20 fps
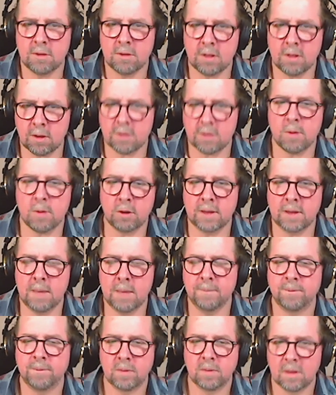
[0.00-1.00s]
So it's a small
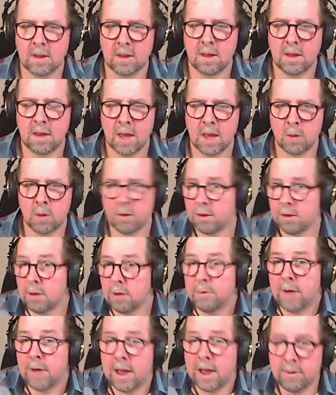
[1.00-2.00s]
team and we're
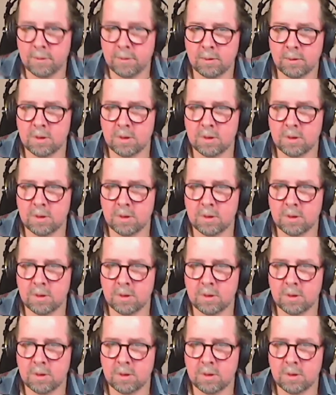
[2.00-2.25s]
still 5.